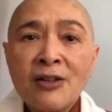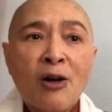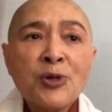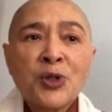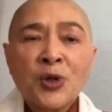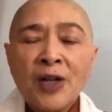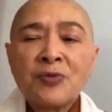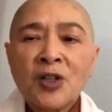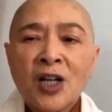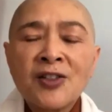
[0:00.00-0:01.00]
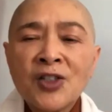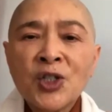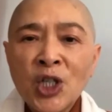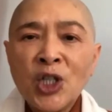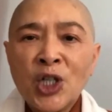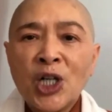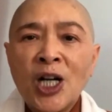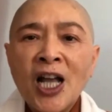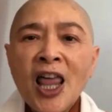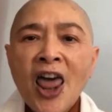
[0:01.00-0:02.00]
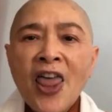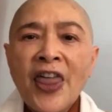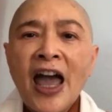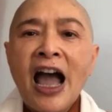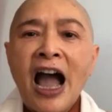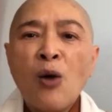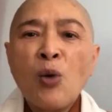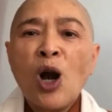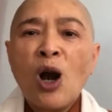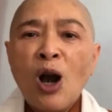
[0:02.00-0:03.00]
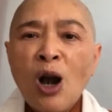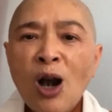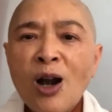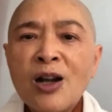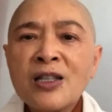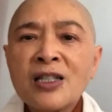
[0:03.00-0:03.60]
you also have to consider that our earth